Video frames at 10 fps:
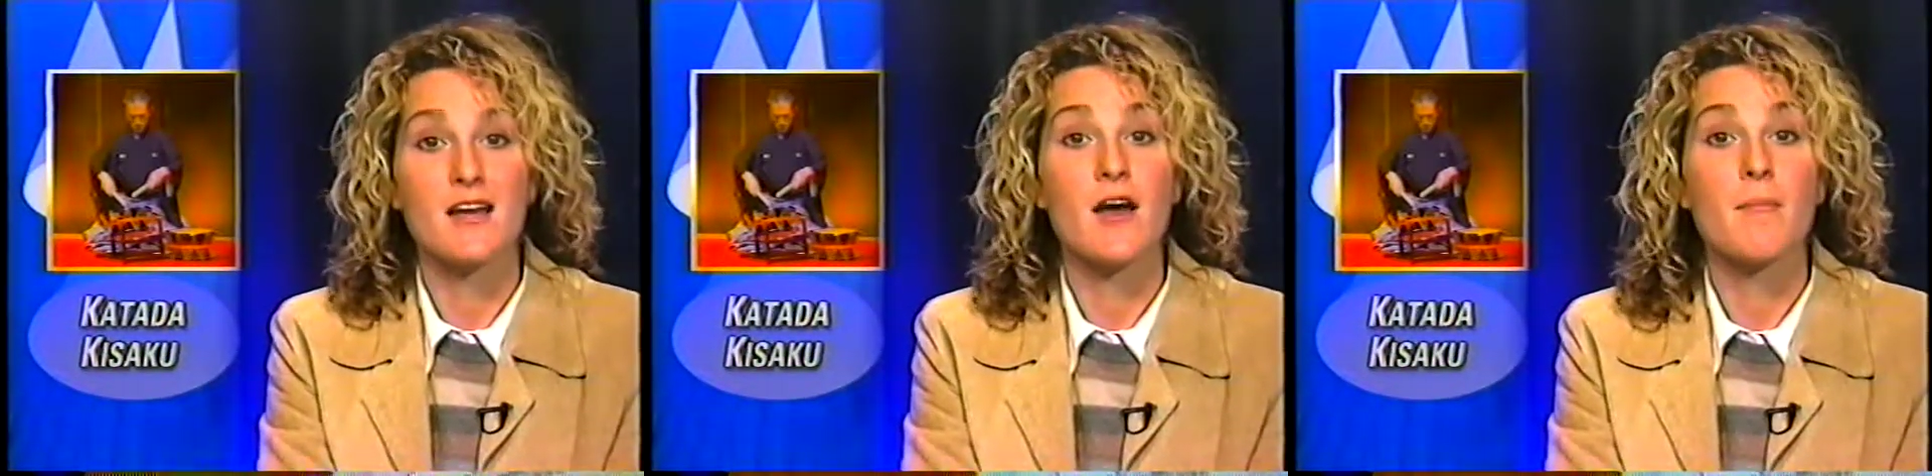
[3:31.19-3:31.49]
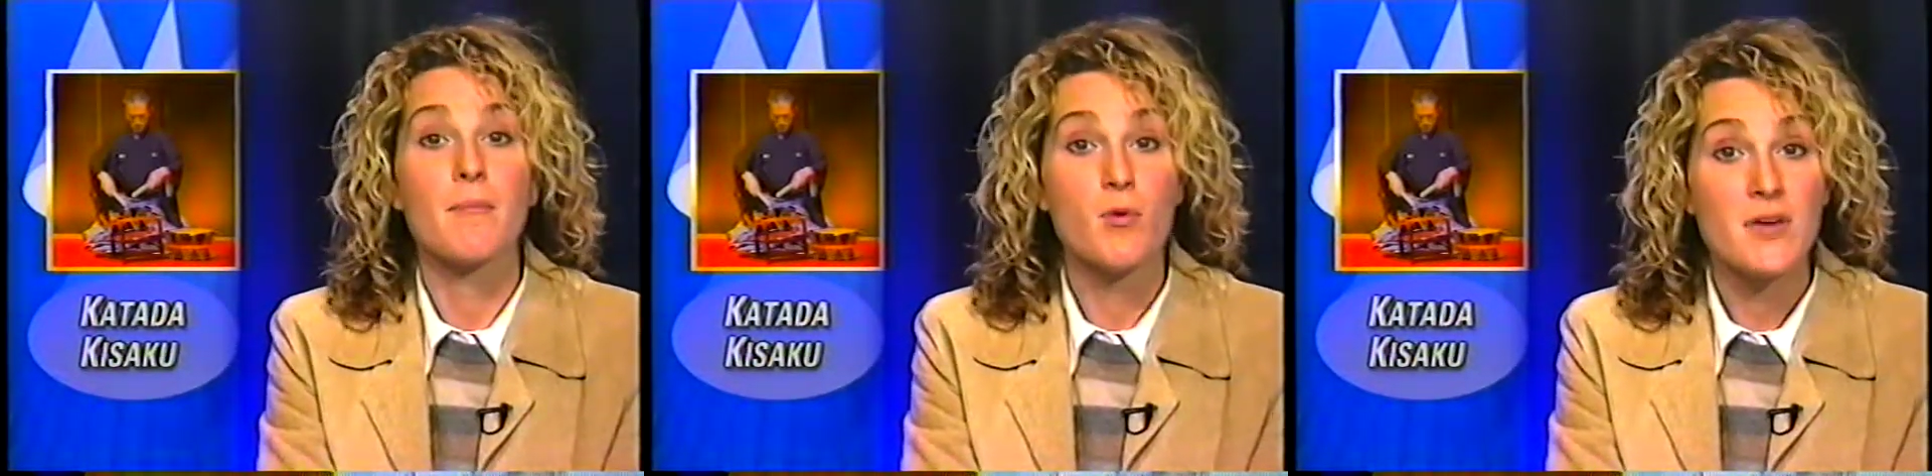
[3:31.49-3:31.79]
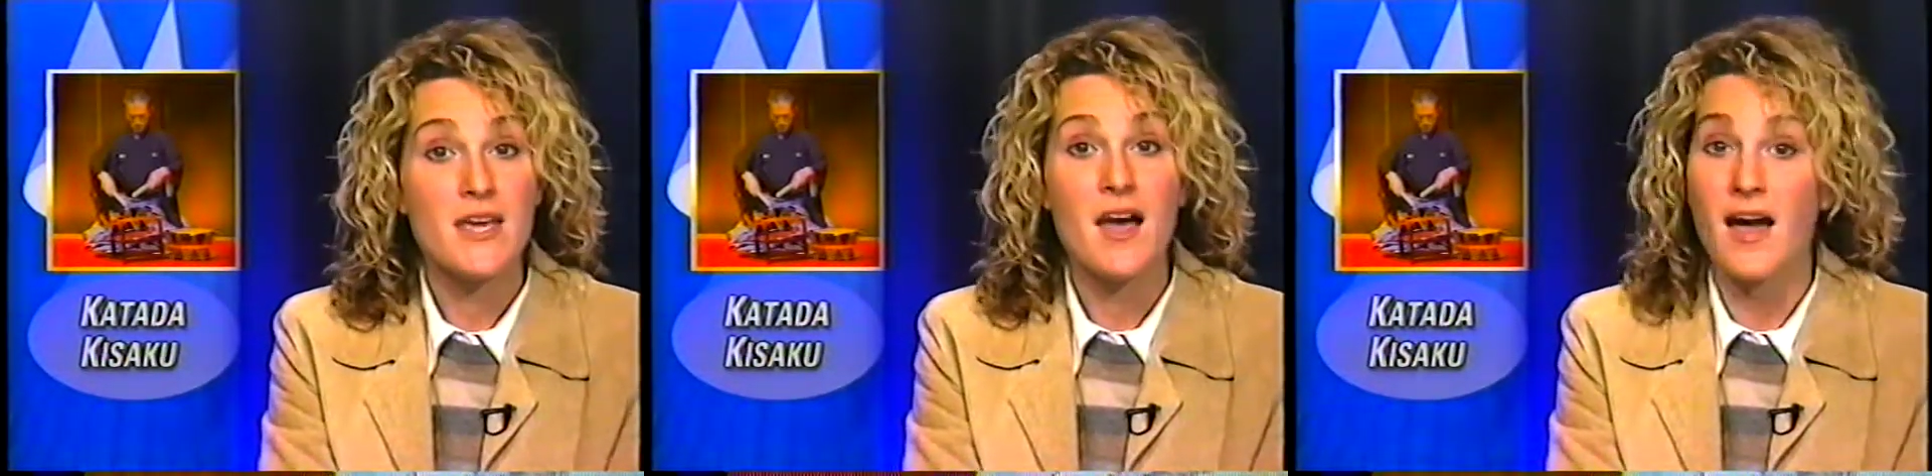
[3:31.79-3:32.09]

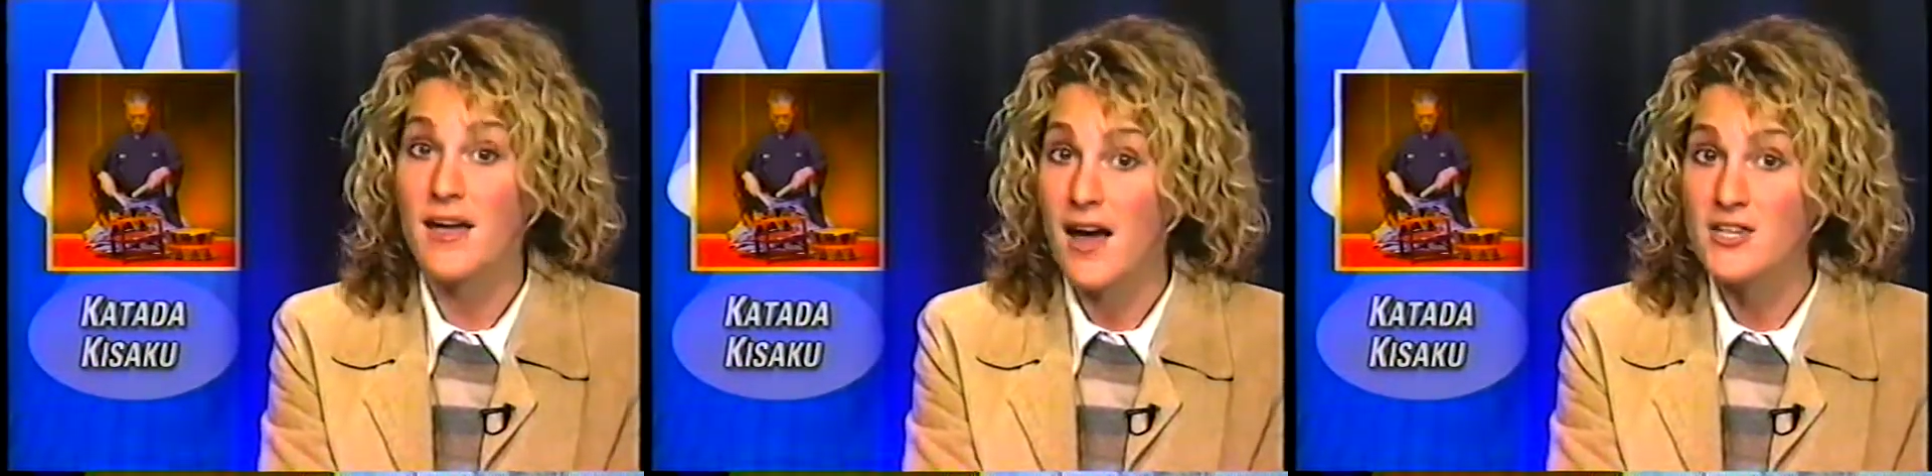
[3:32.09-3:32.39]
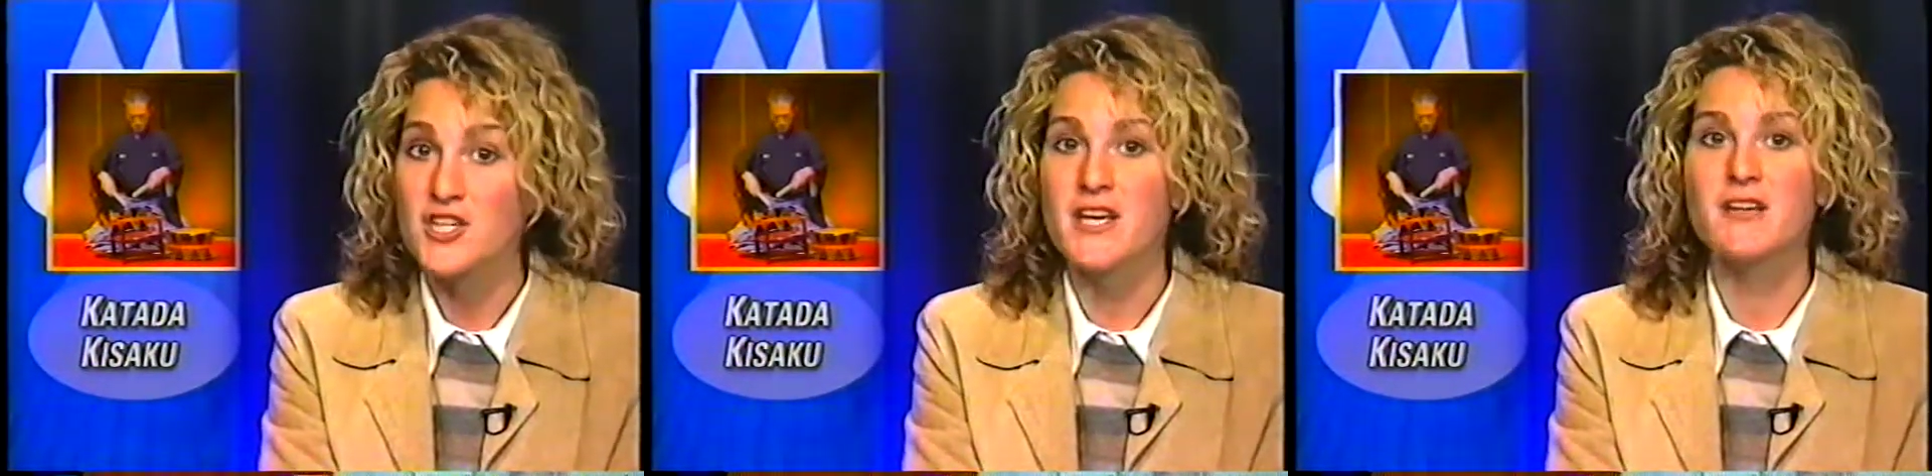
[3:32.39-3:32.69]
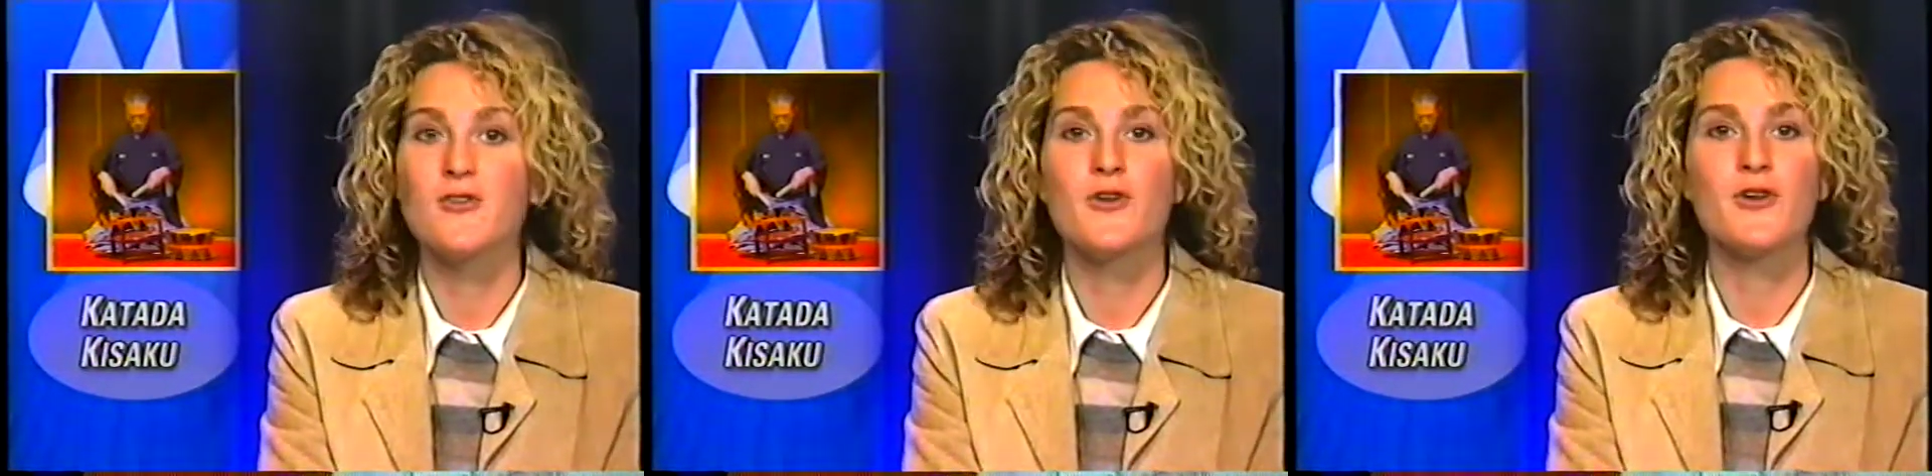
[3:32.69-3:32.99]
Kabuki Hayashi
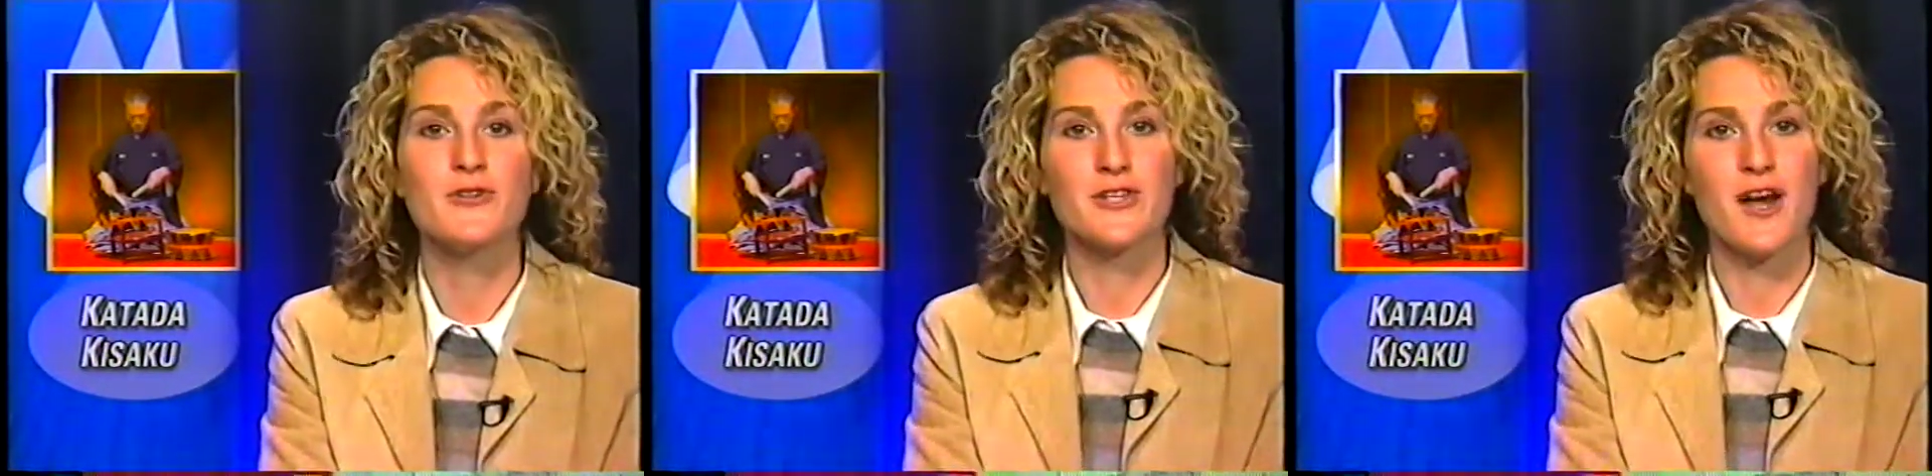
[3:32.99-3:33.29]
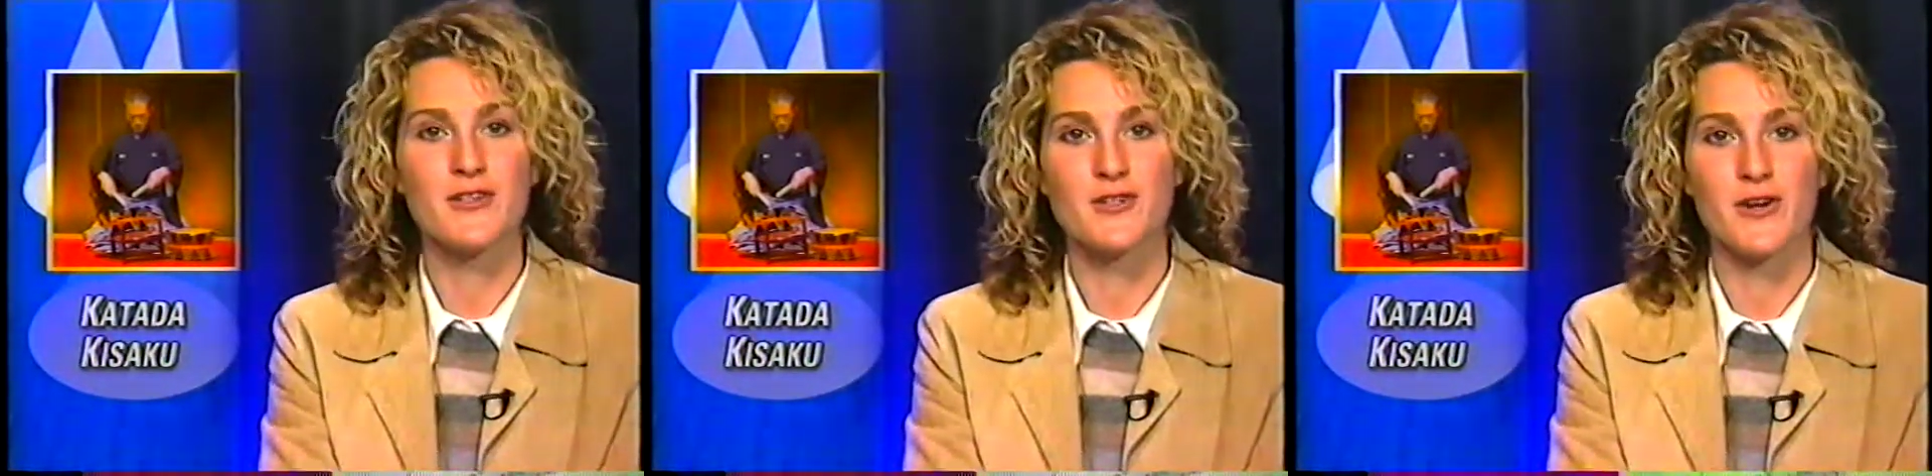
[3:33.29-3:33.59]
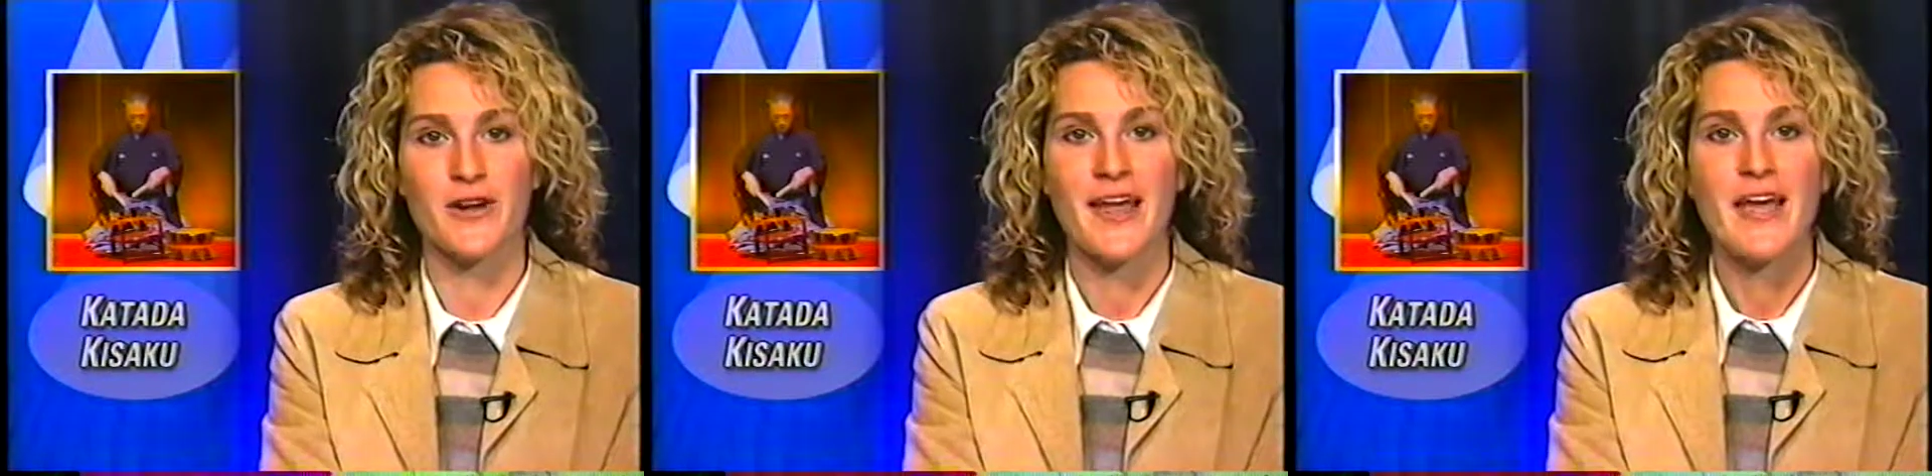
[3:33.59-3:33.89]
New Year's concert